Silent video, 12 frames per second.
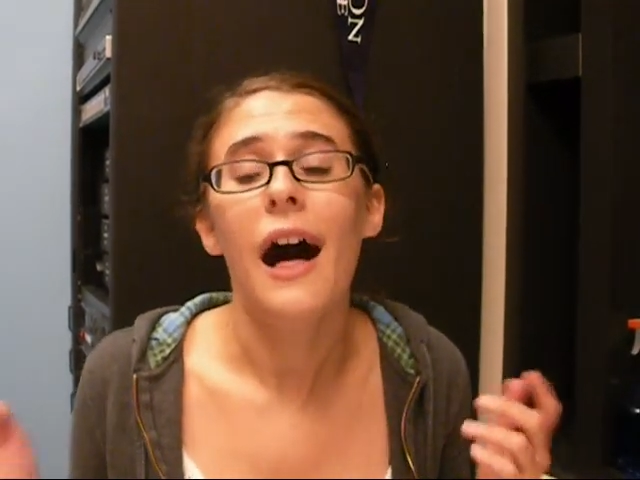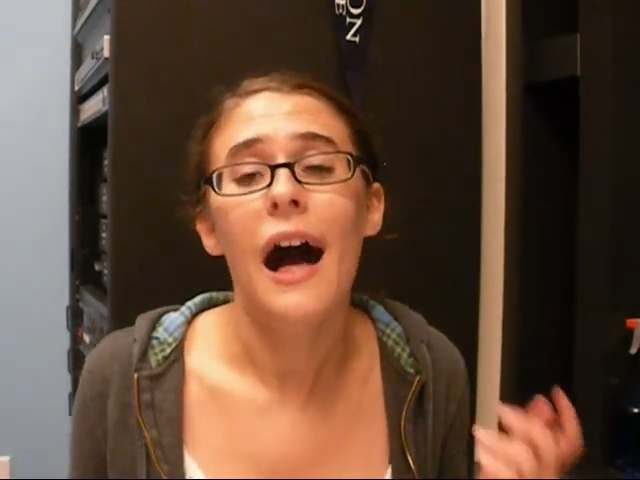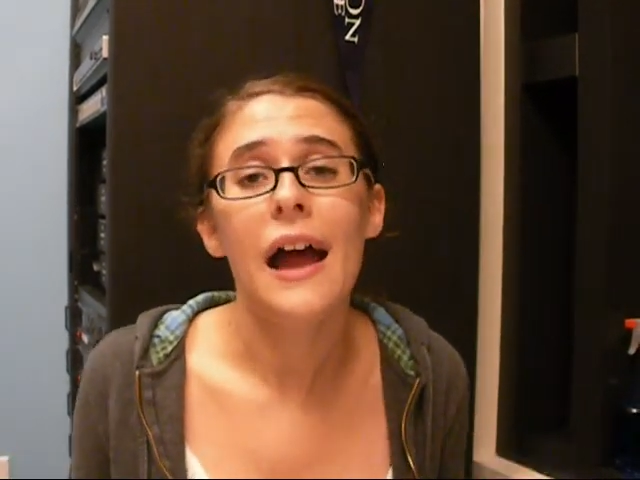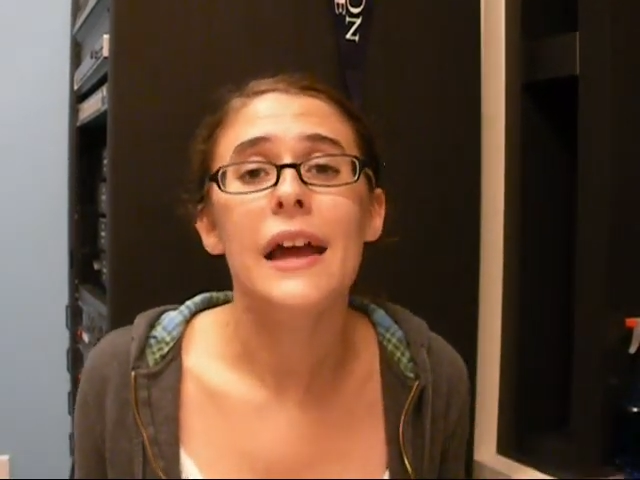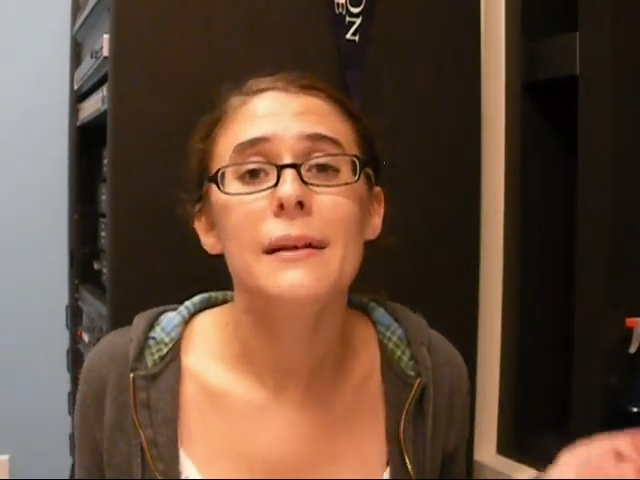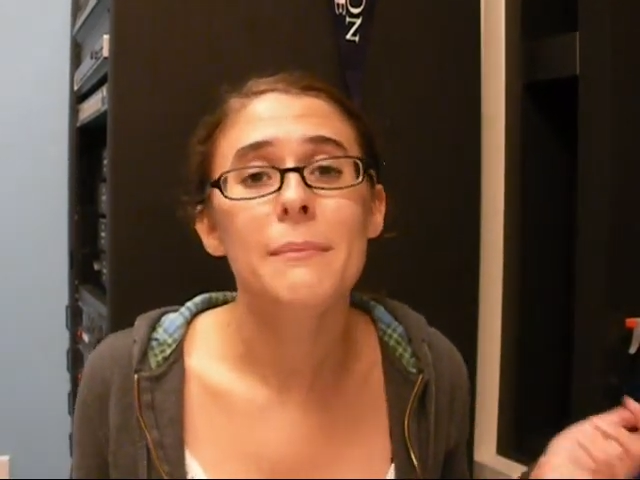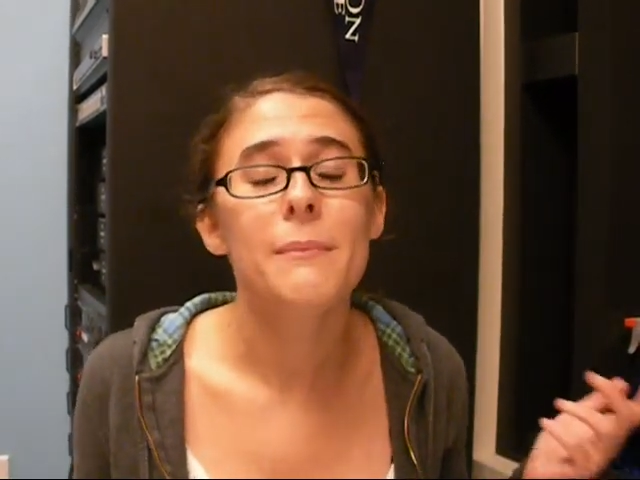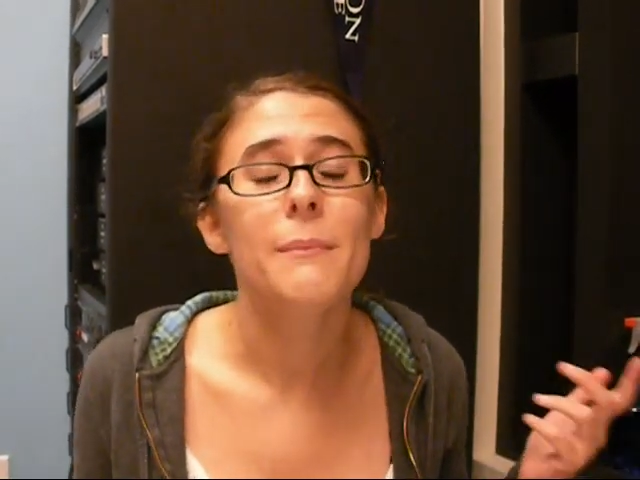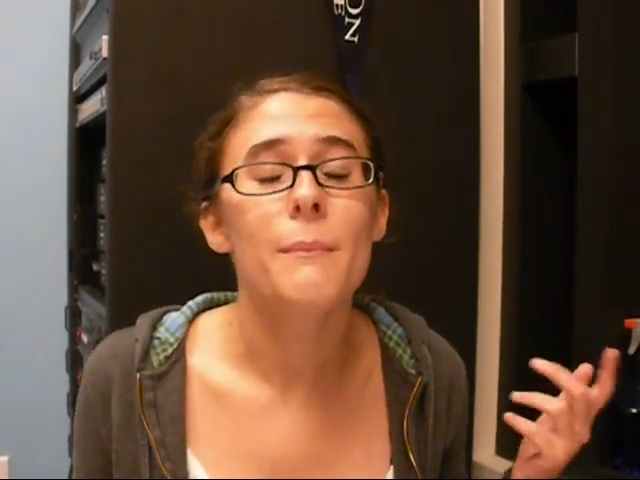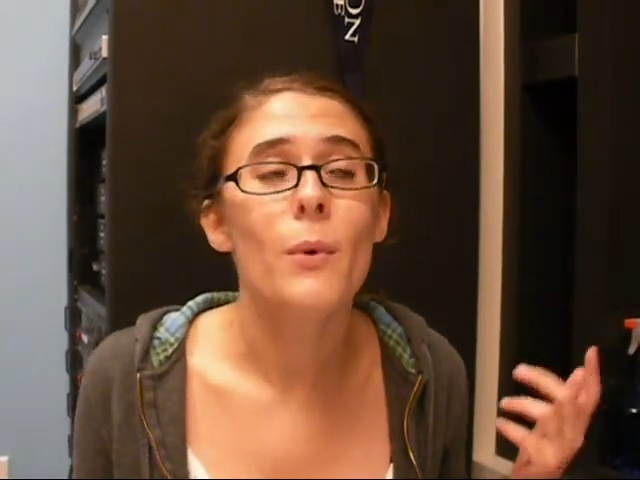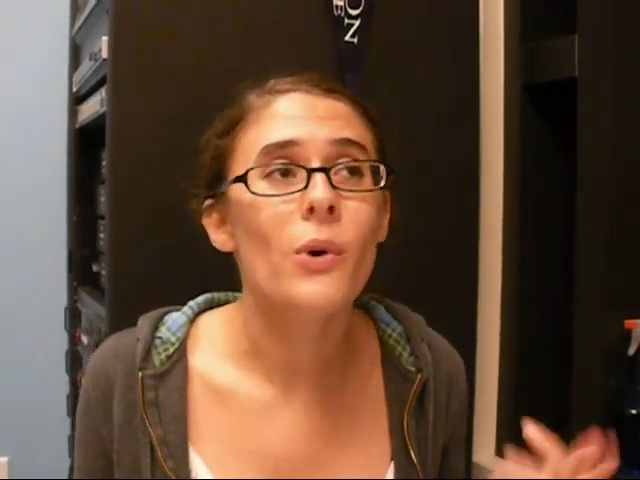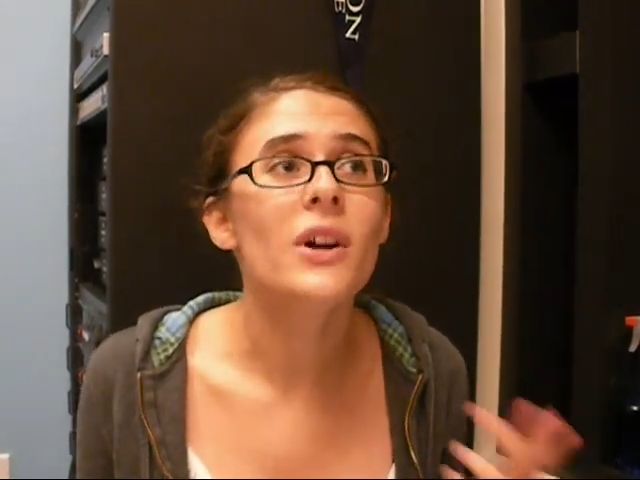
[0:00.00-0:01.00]

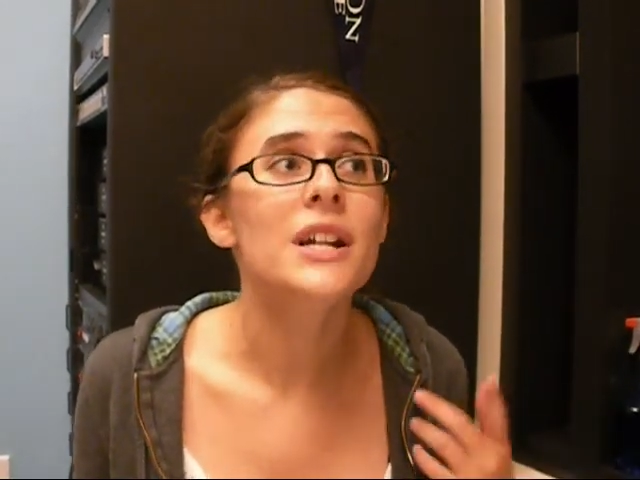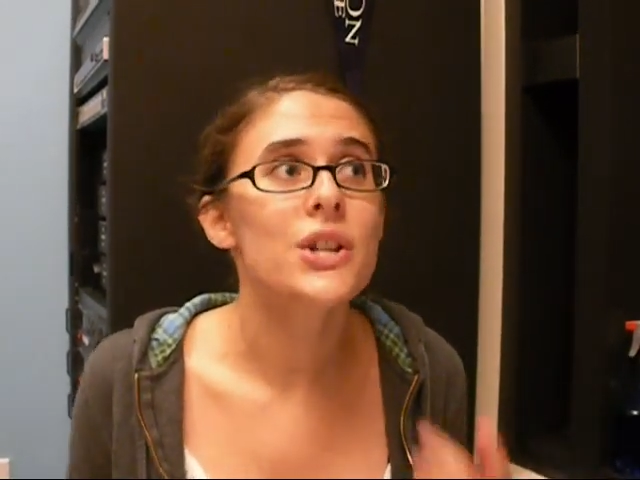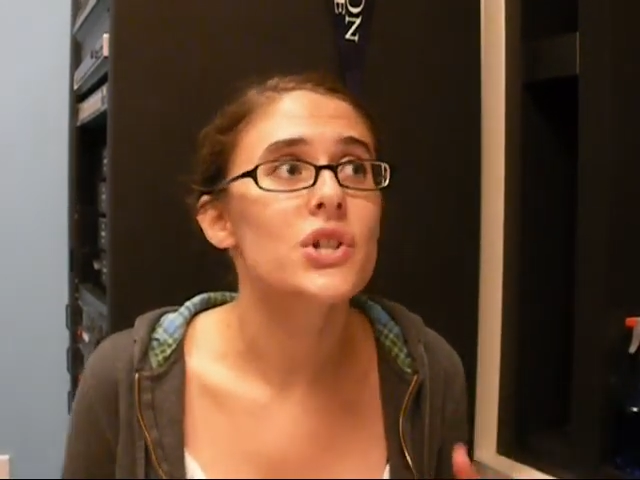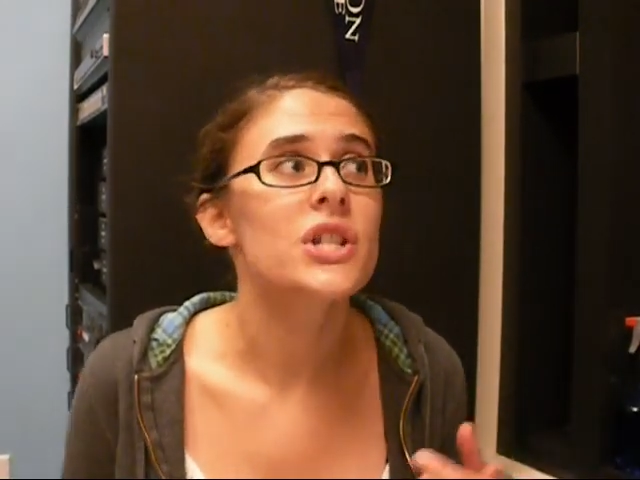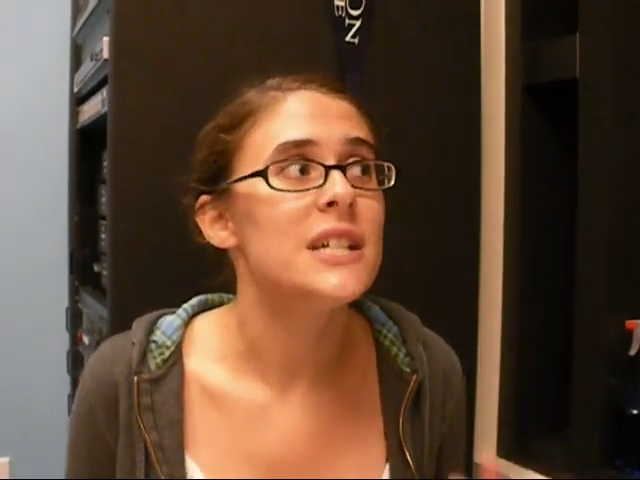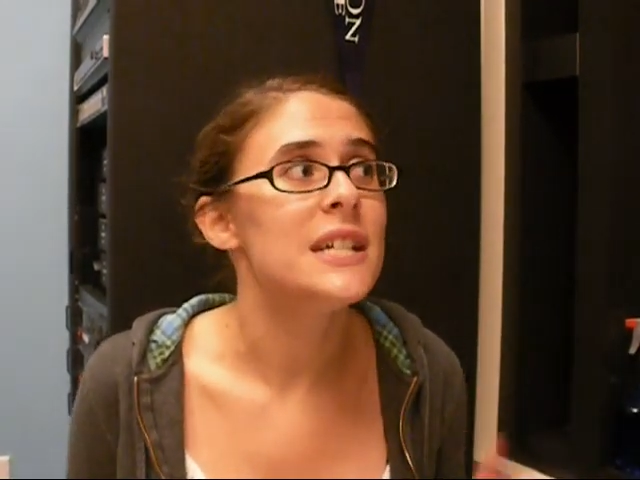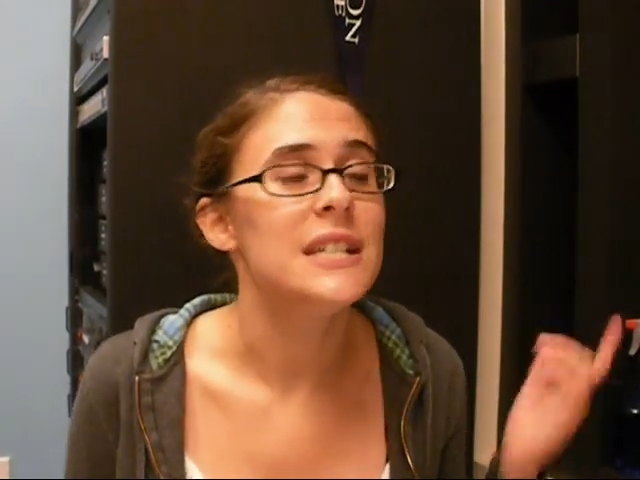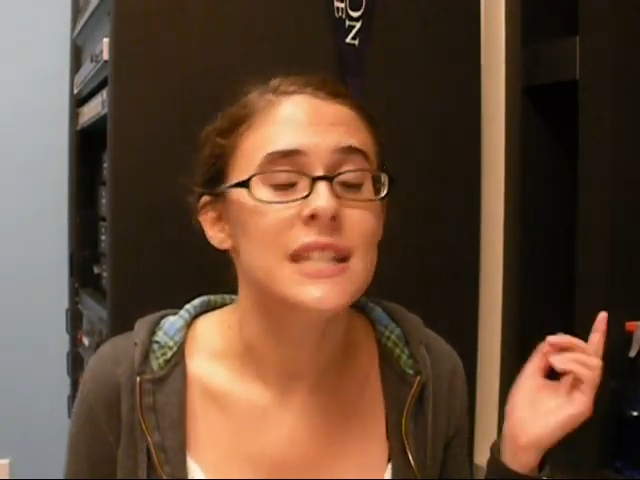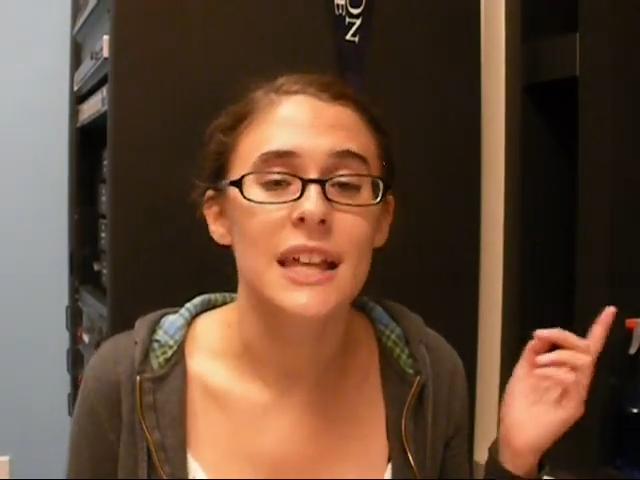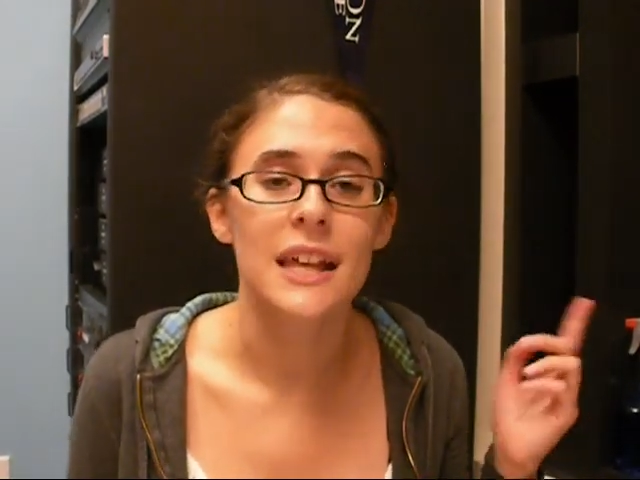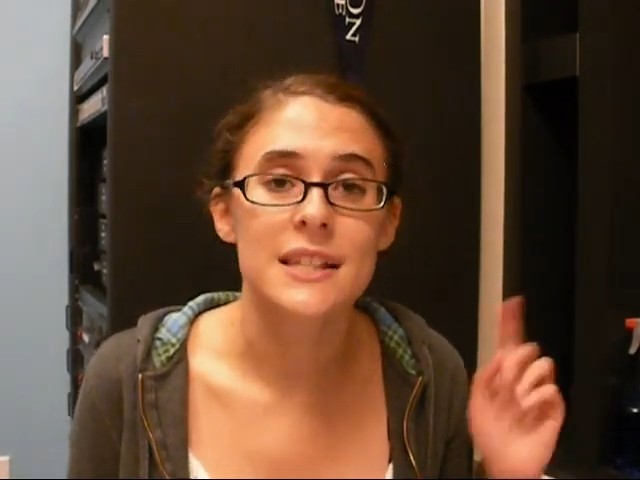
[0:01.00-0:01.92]
I'm more interested in the